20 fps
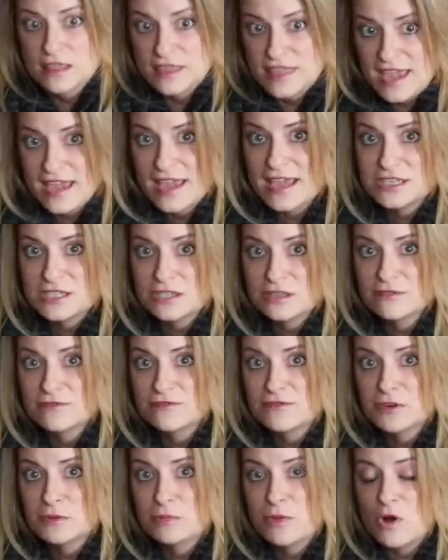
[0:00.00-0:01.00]
they get to the
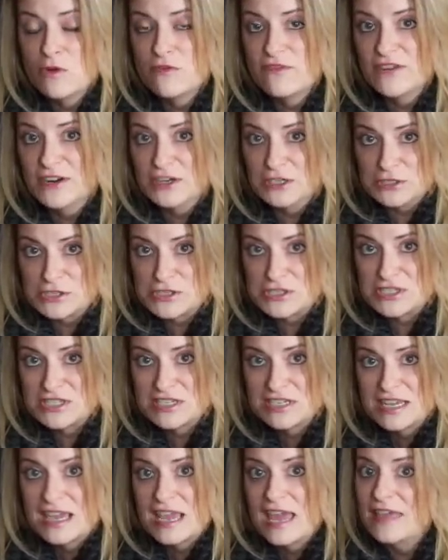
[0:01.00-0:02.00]
food bowl
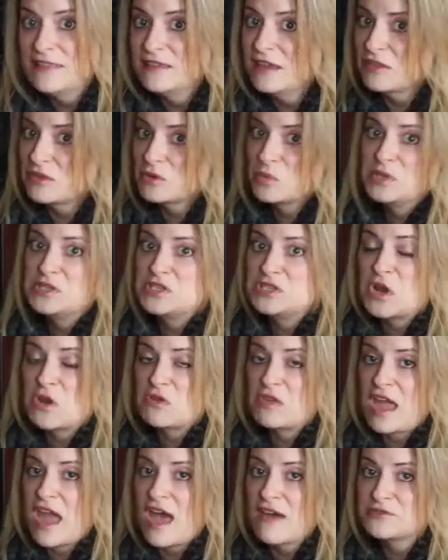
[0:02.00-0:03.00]
first, and the other ones
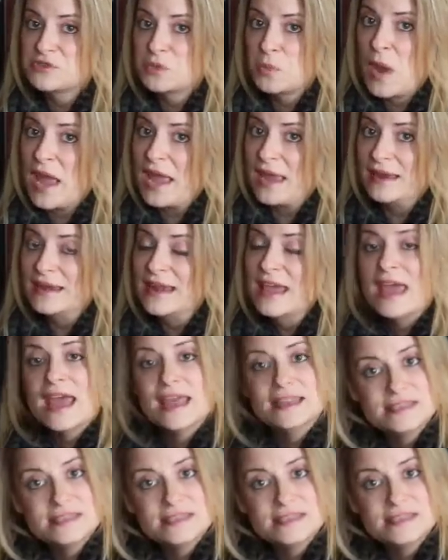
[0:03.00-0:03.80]
know they have to wait.